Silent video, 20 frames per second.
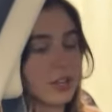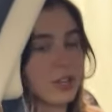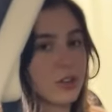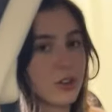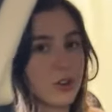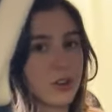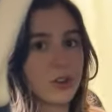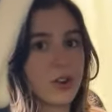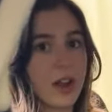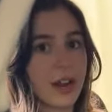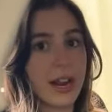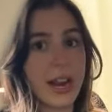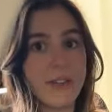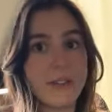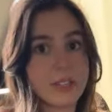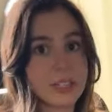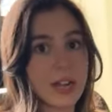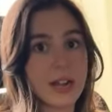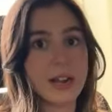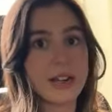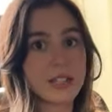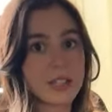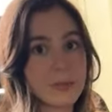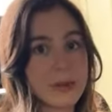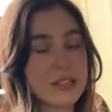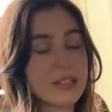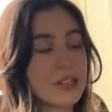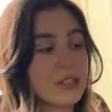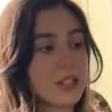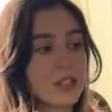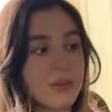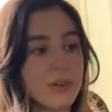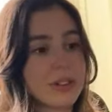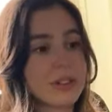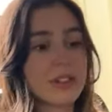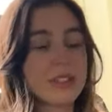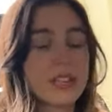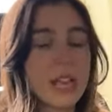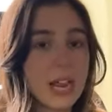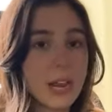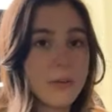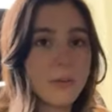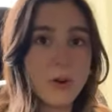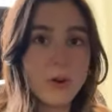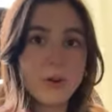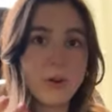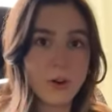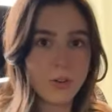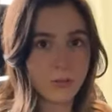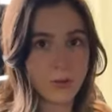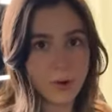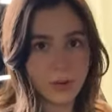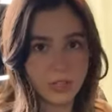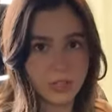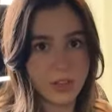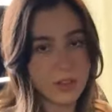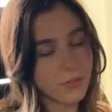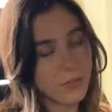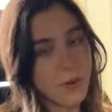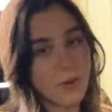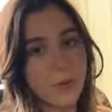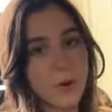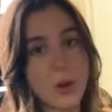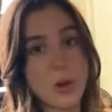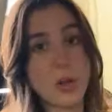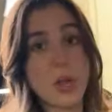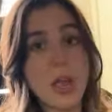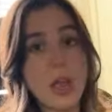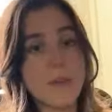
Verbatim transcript: you're not gonna have a ton of space as you would in the second row or of course in the front row,